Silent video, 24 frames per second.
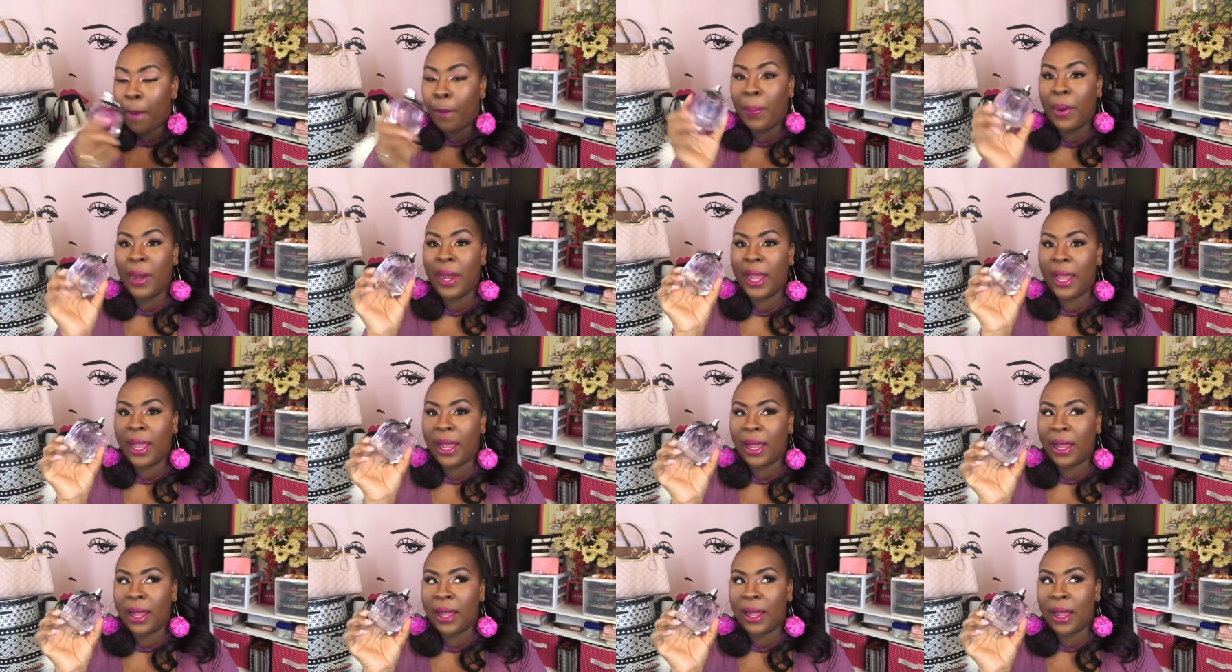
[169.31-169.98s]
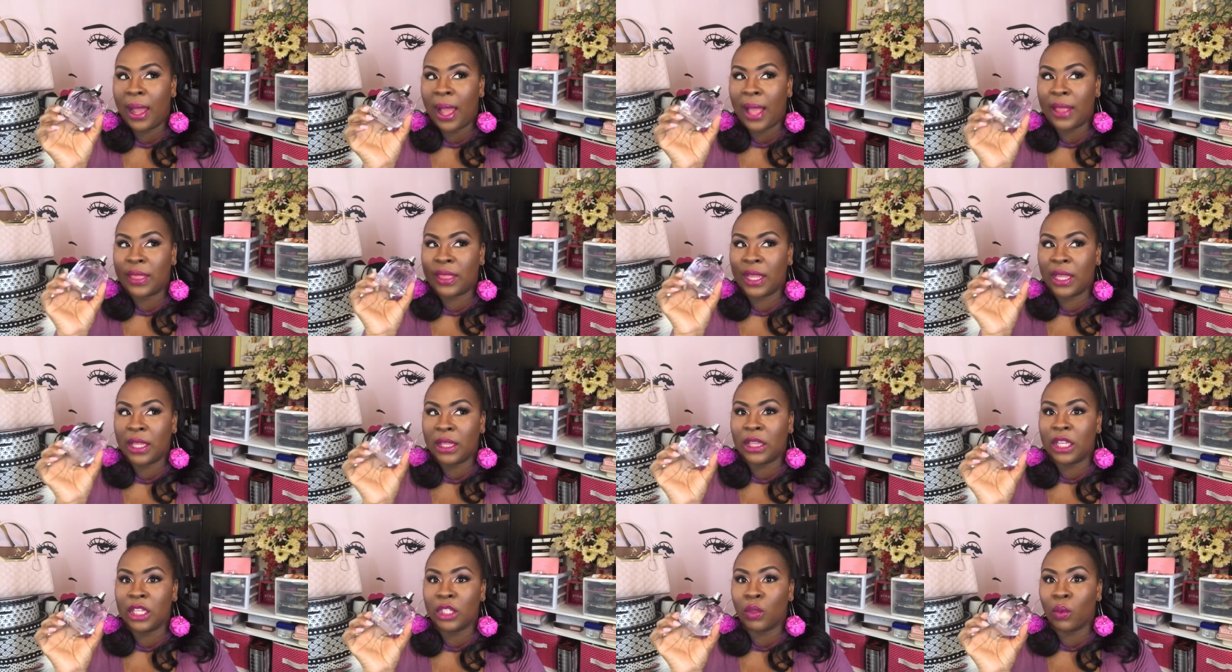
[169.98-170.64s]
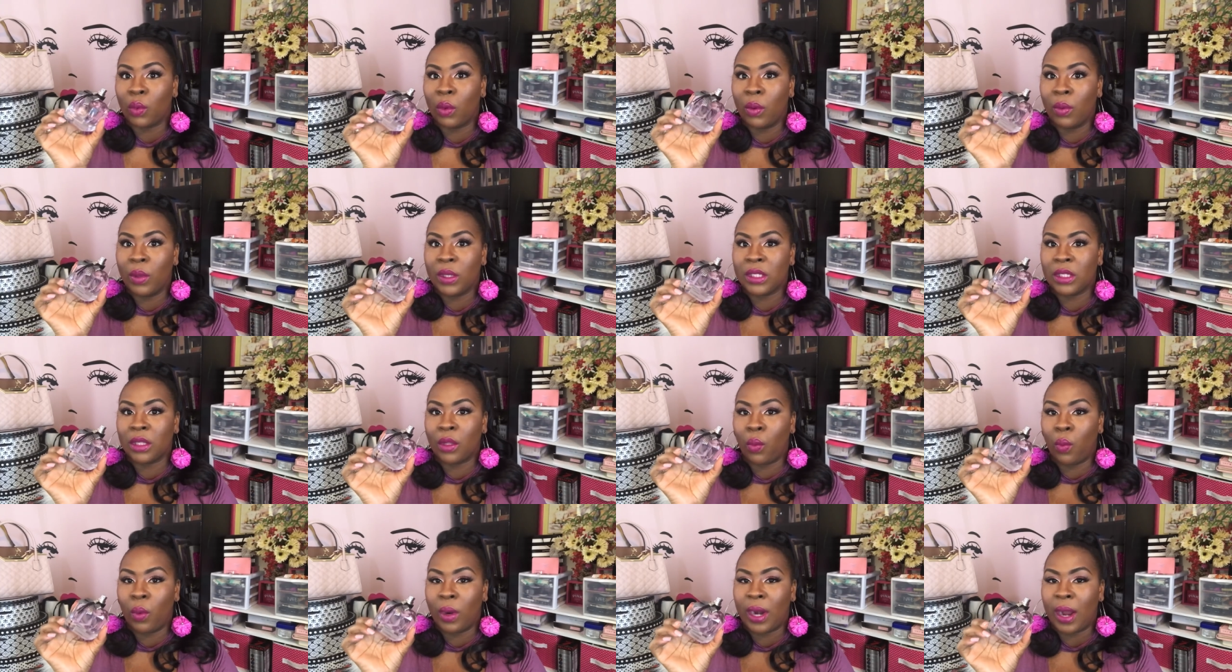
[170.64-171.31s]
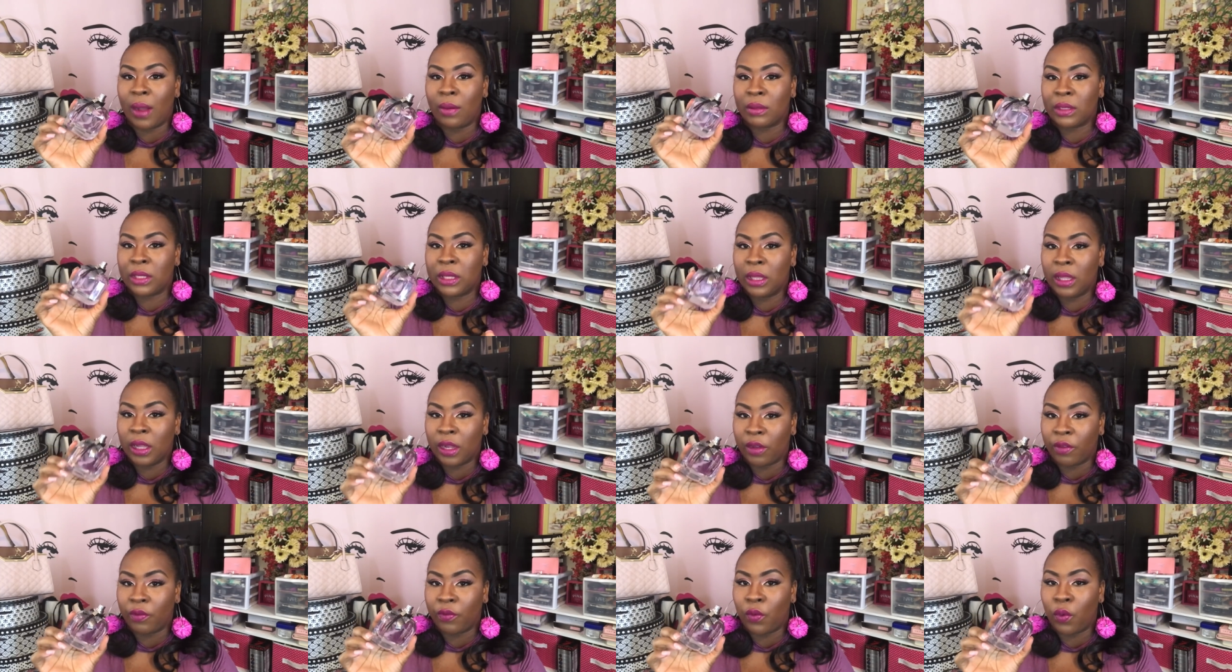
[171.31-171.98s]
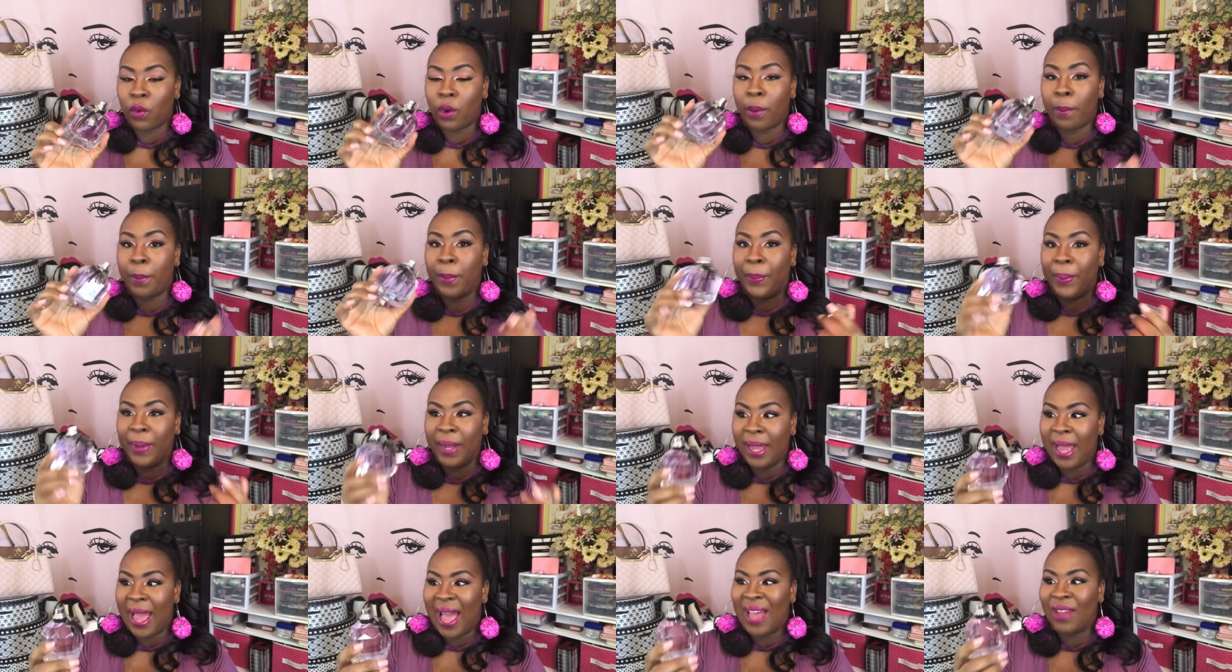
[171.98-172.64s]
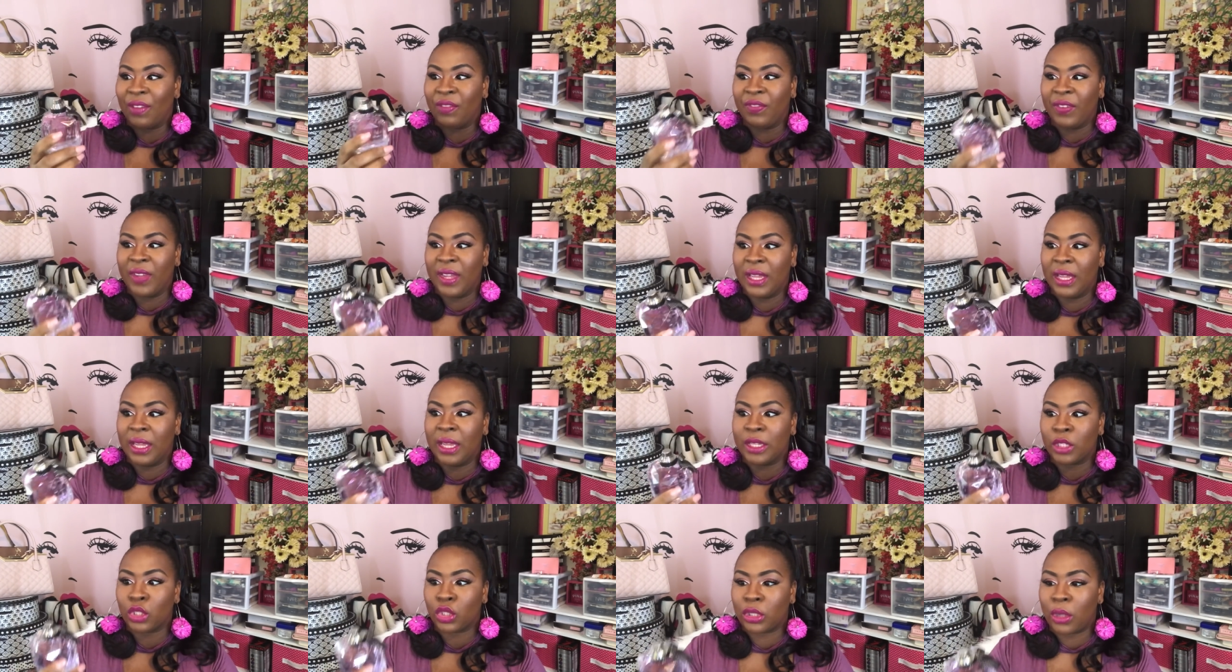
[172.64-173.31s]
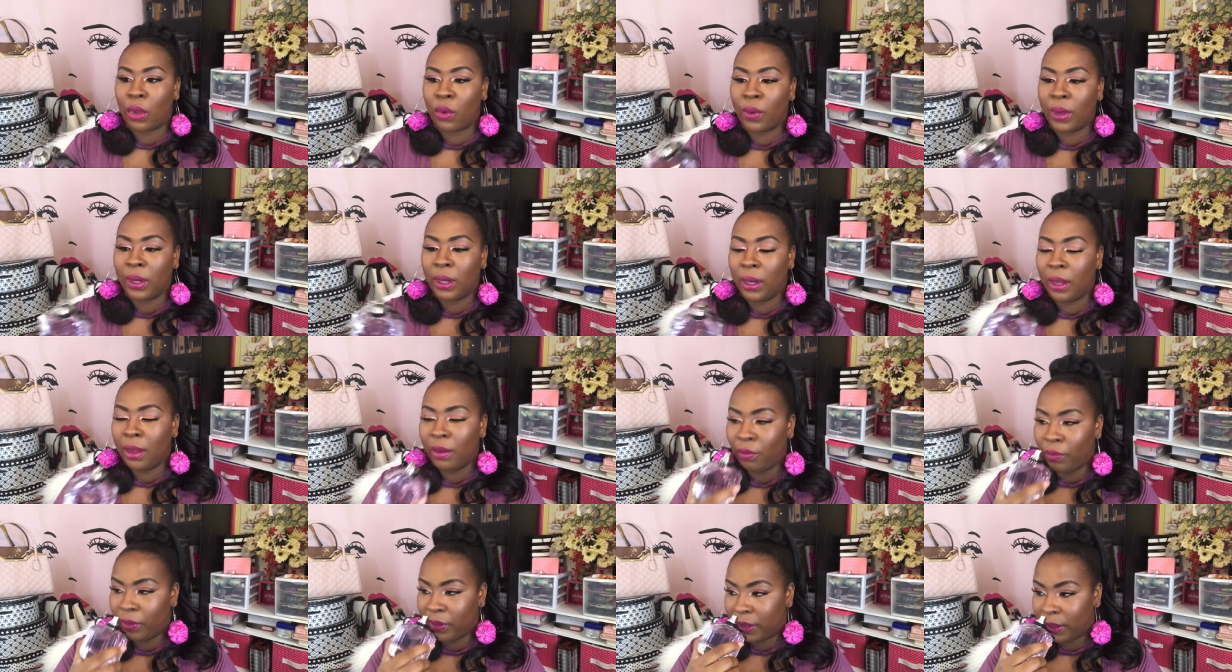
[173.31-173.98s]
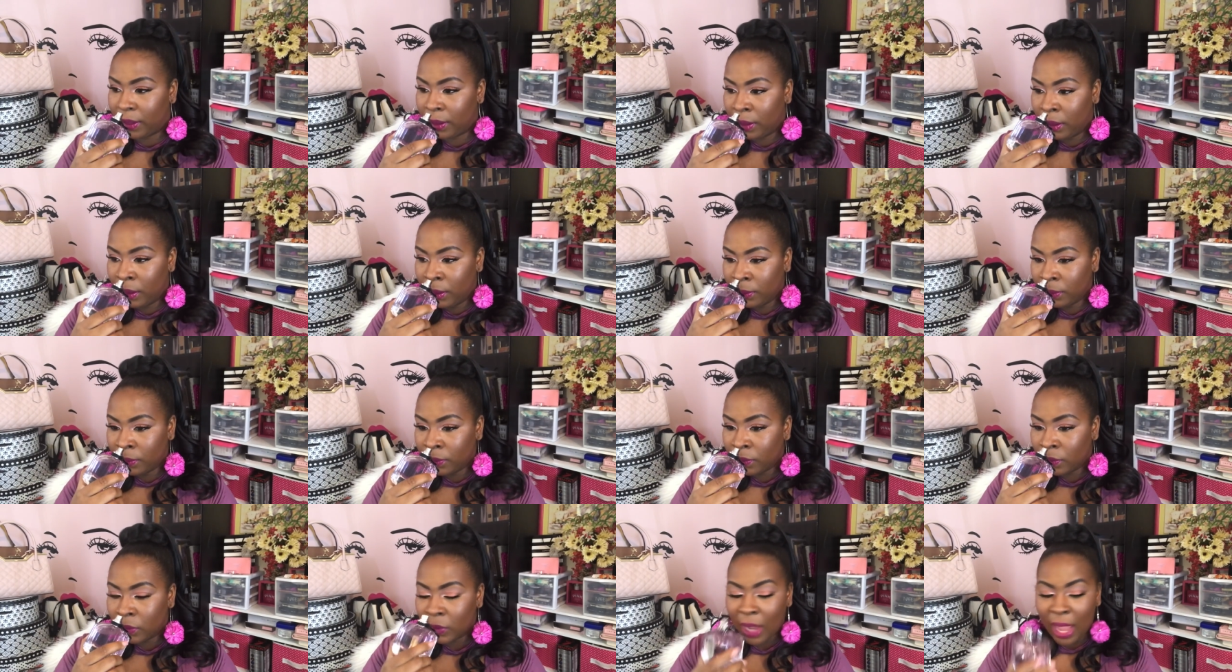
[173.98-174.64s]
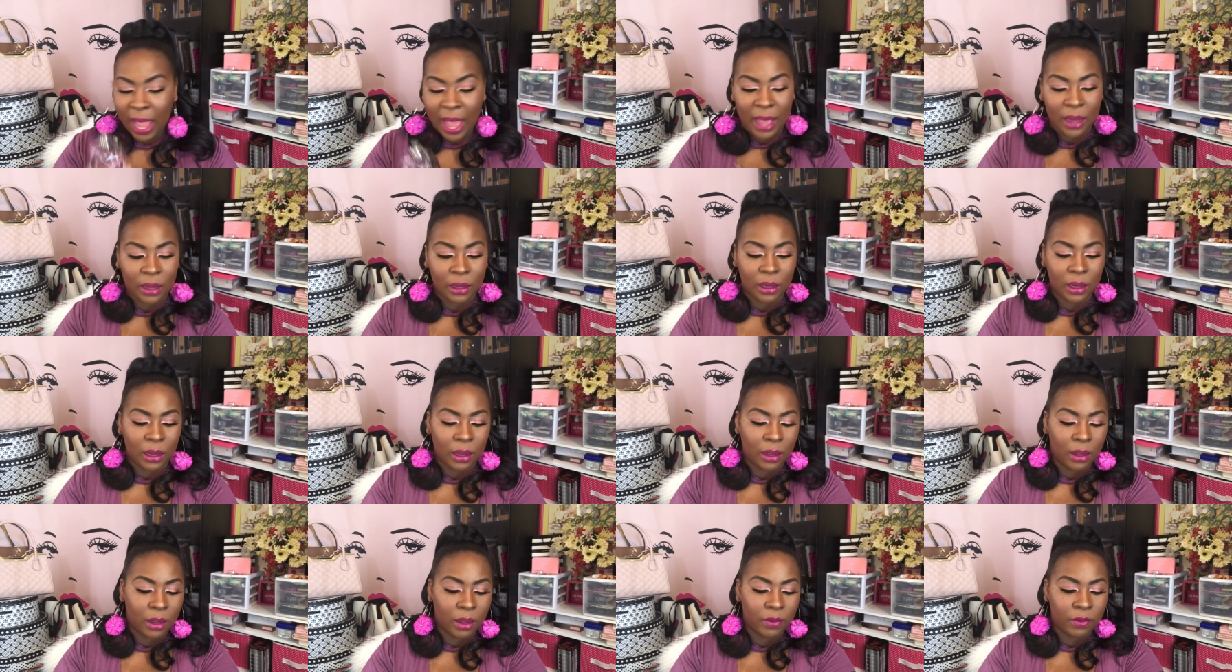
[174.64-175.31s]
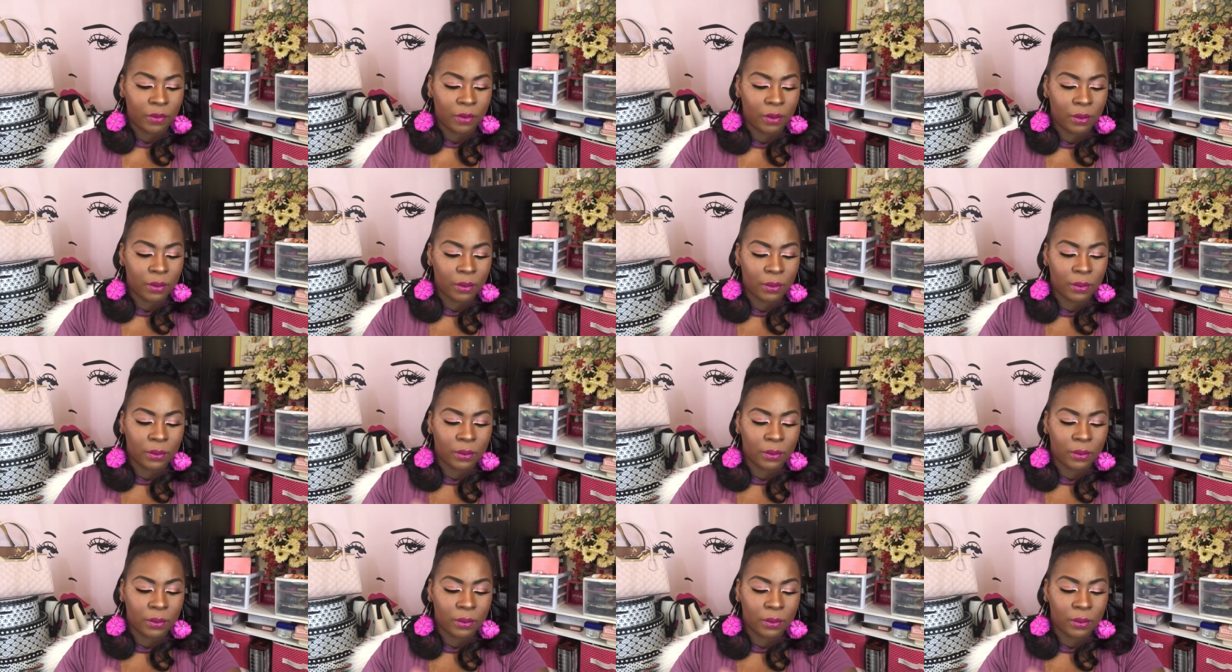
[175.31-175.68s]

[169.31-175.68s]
But I think this one wasn't the one I was looking for. But I fell so in love with it. I love,